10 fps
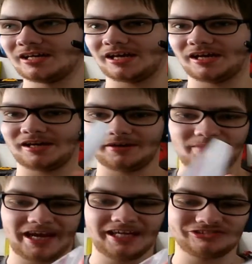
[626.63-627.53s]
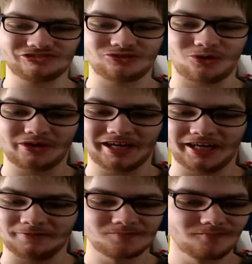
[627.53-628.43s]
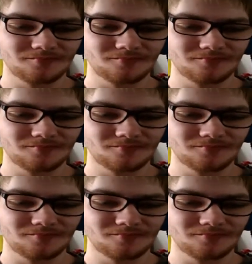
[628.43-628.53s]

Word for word: uh, main story.